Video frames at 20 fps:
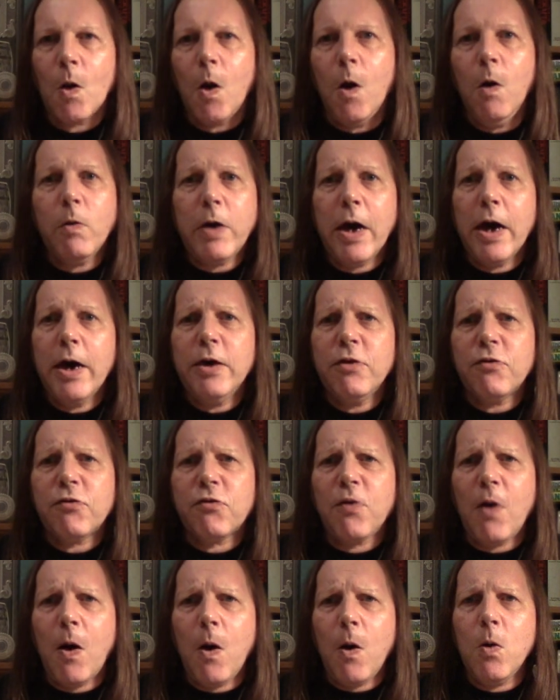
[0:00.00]
Okay,
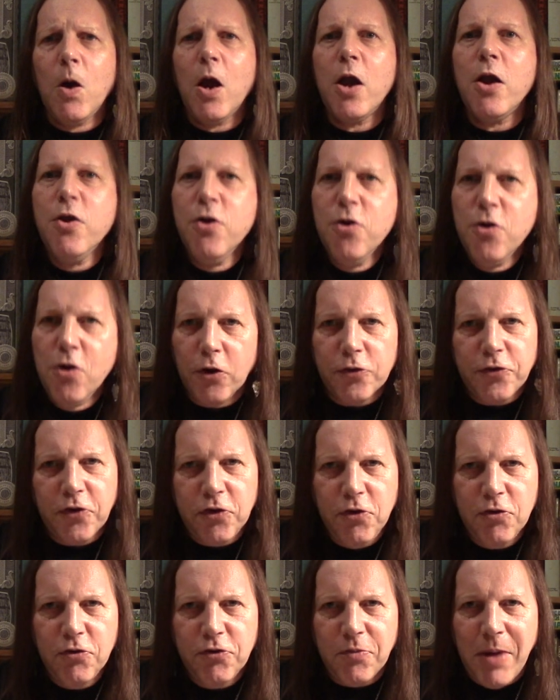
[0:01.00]
so not a
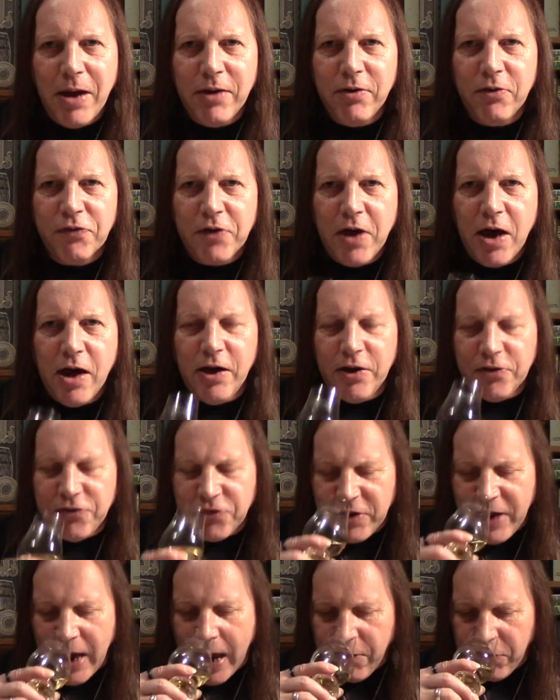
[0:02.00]
huge amount of
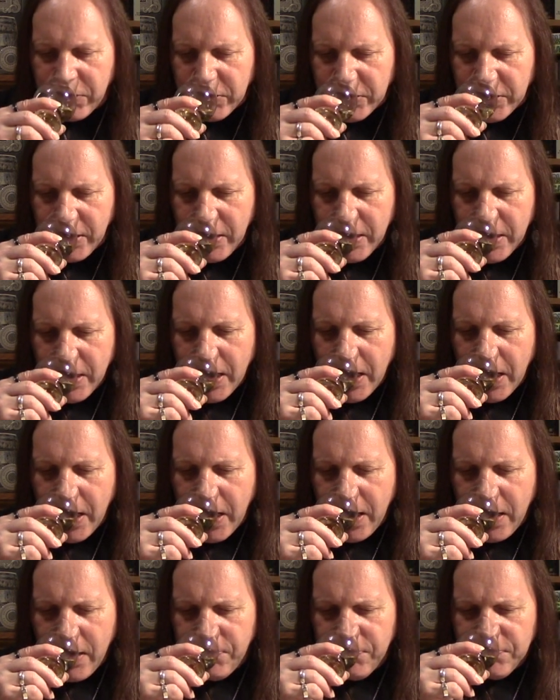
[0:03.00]
cask character.
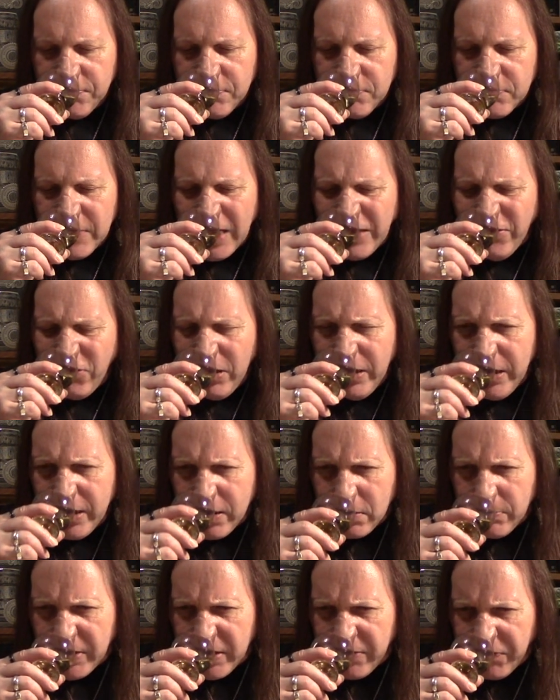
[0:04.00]
There's a
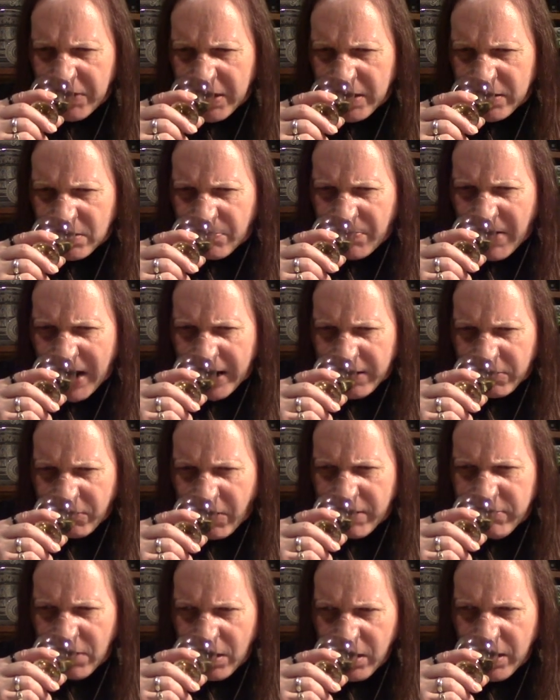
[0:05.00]
little bit of it in the
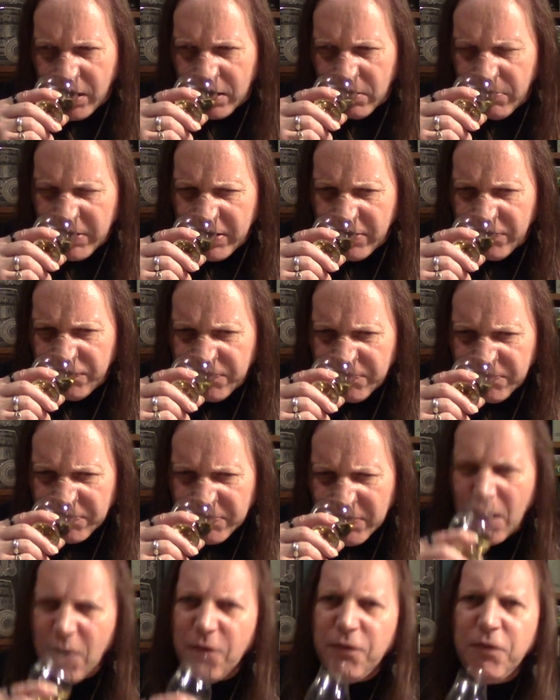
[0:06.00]
background, a little bit of
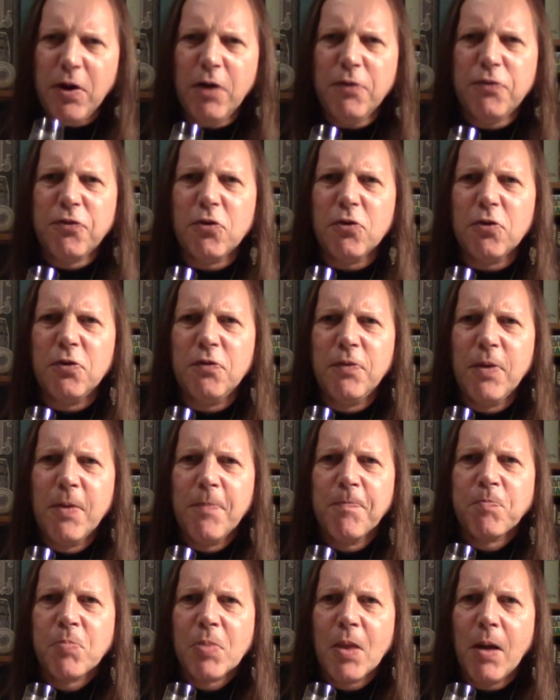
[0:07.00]
sort of
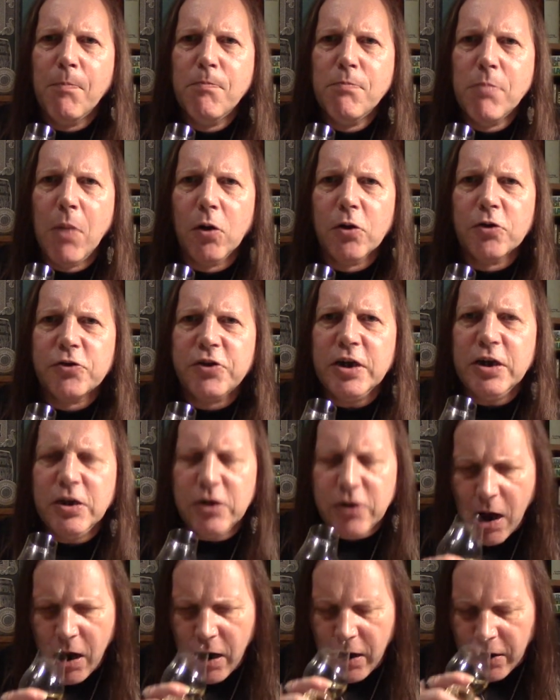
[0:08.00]
malty
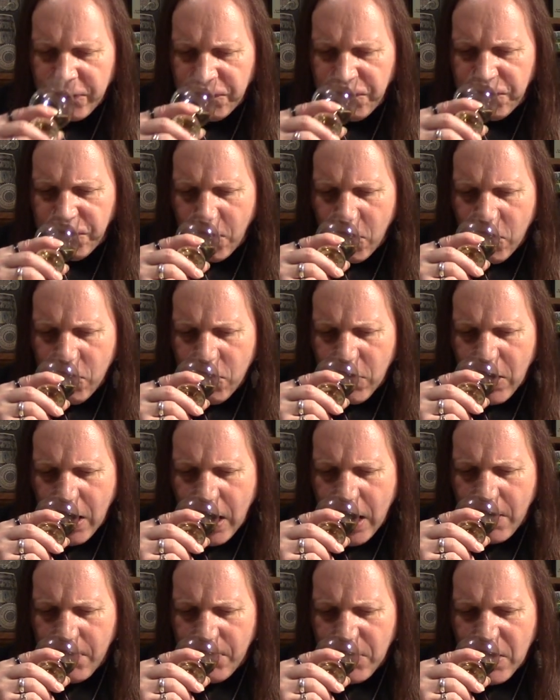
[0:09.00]
dark fruit,
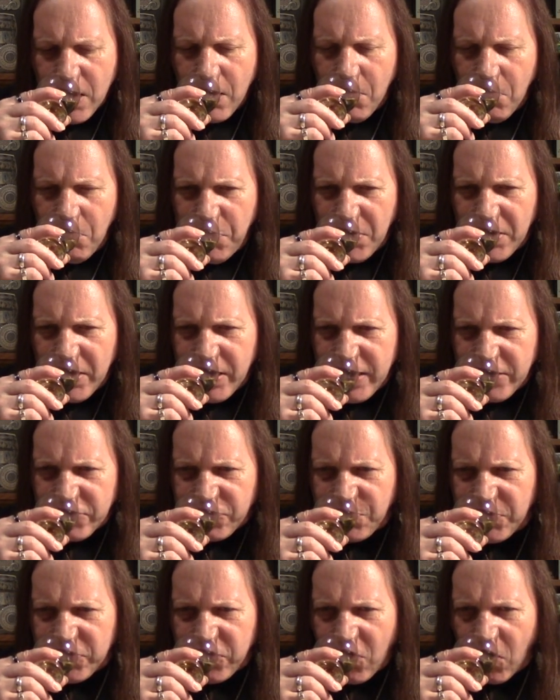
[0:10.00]
but
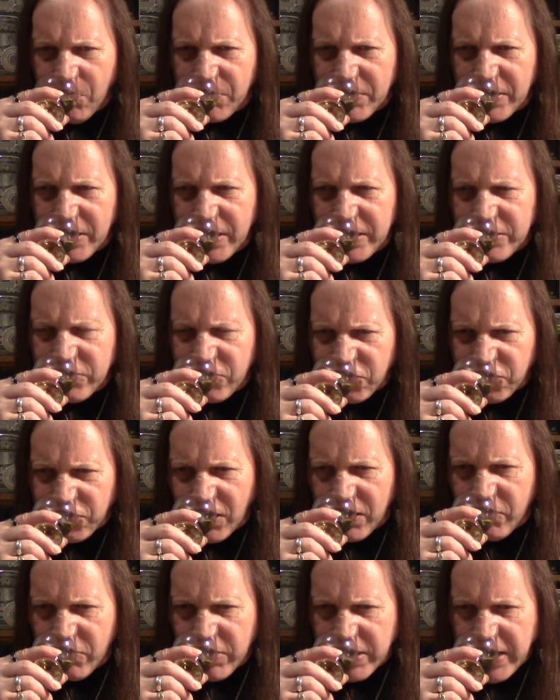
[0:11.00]
it's predominantly
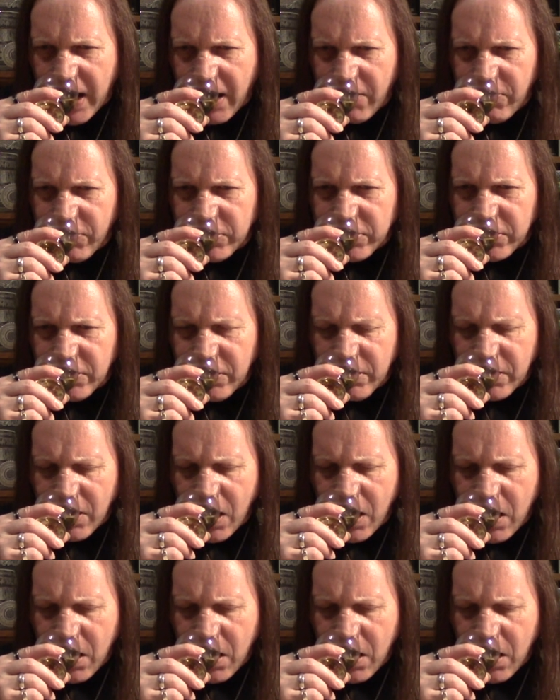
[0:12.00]
distillery character.